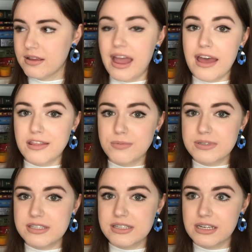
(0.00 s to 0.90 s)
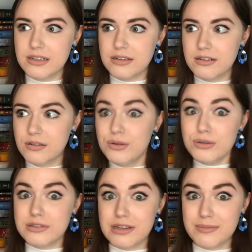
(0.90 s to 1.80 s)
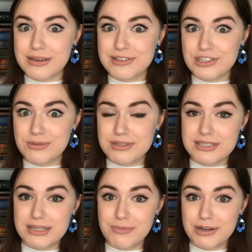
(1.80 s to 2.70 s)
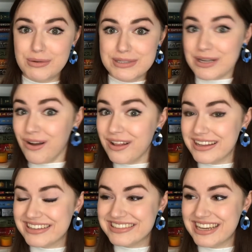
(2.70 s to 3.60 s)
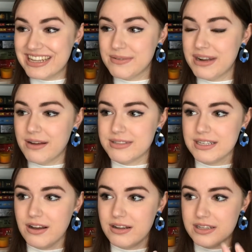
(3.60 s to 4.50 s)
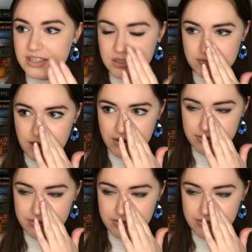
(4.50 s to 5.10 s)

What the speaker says: Kath was still older than me. She was someone who was in college, and then when I was in college, I